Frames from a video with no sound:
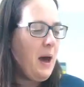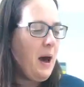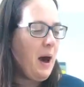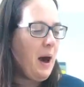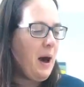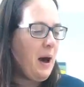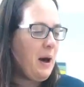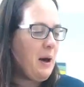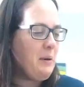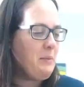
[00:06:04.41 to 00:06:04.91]

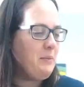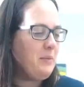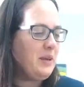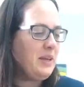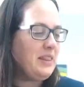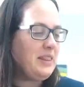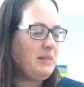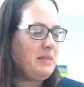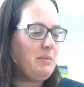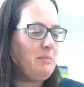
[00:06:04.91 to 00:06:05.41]

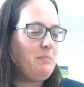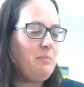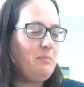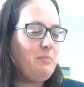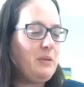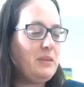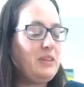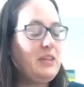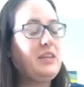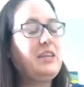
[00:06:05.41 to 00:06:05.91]

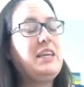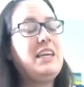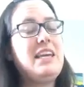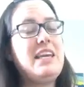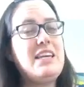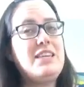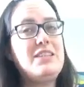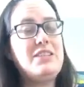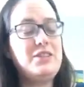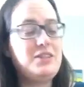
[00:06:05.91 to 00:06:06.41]
But the
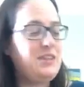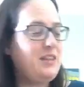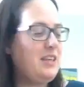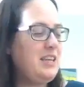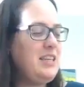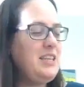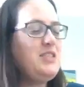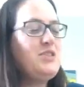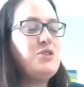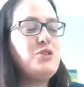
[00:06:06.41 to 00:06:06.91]

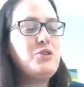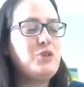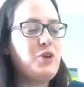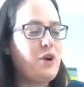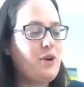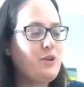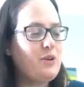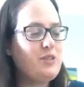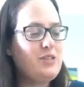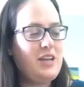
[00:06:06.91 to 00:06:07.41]
eastern
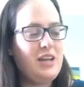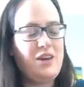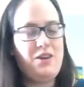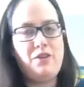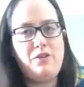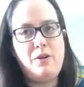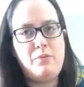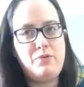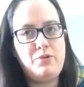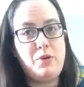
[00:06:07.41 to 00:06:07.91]
garter snake can
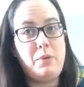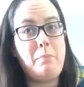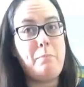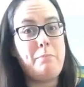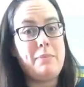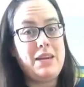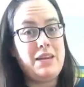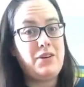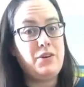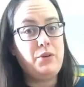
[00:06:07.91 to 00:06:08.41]
grow up to 1
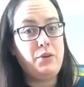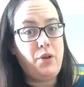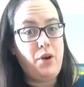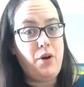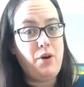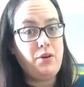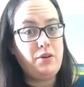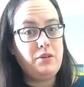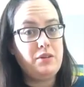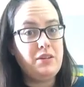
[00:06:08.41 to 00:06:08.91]
meter
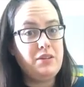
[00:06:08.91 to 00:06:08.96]
long.